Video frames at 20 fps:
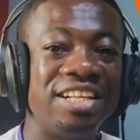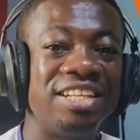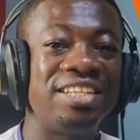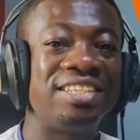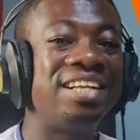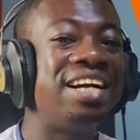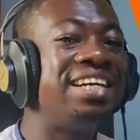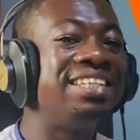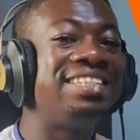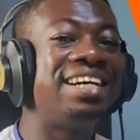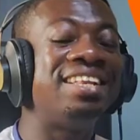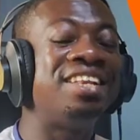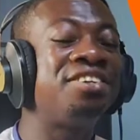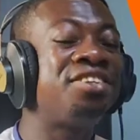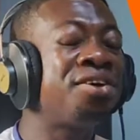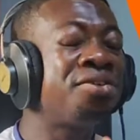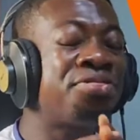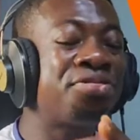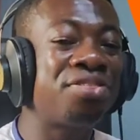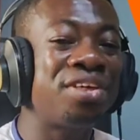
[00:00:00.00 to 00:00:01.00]
the
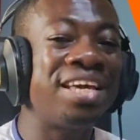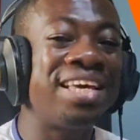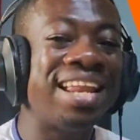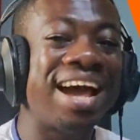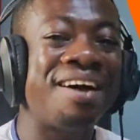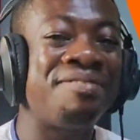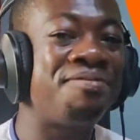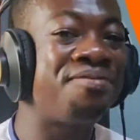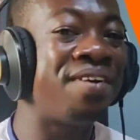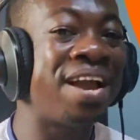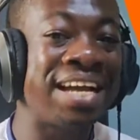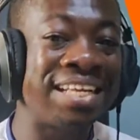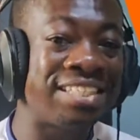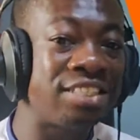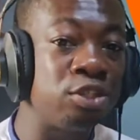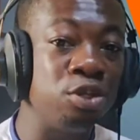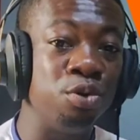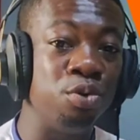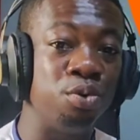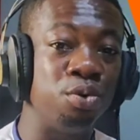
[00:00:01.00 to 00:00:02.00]
little thing
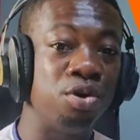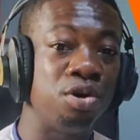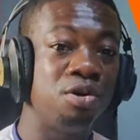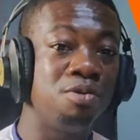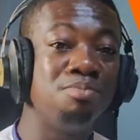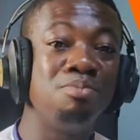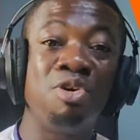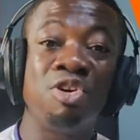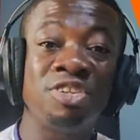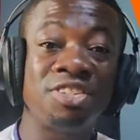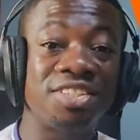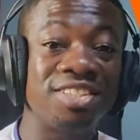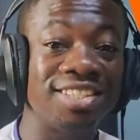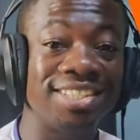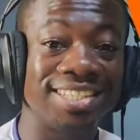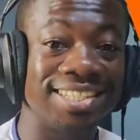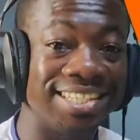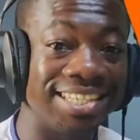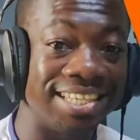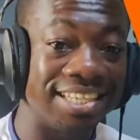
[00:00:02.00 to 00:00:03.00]
affects you
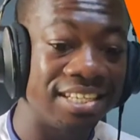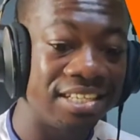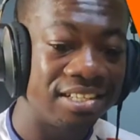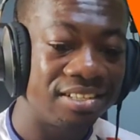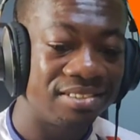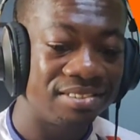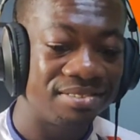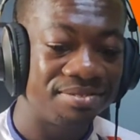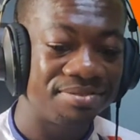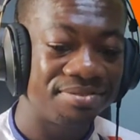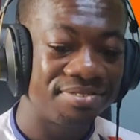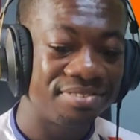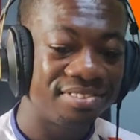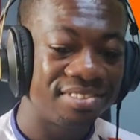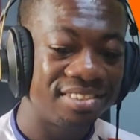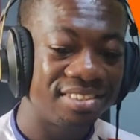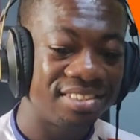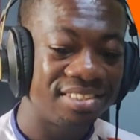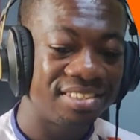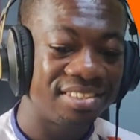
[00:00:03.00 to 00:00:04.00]
emotionally.
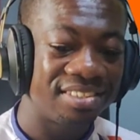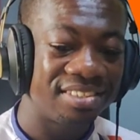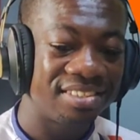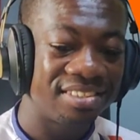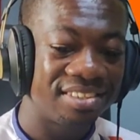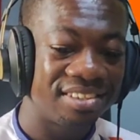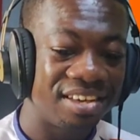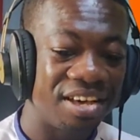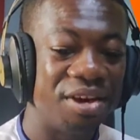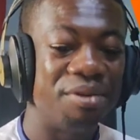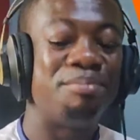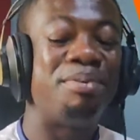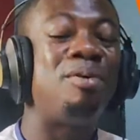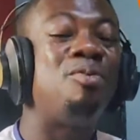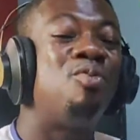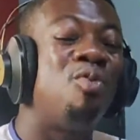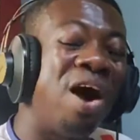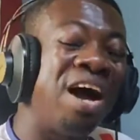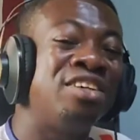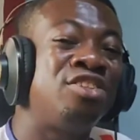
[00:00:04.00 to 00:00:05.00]

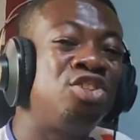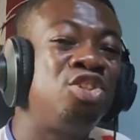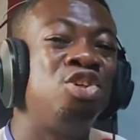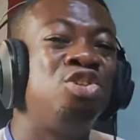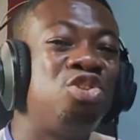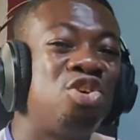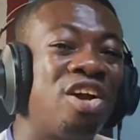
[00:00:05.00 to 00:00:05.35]
But once you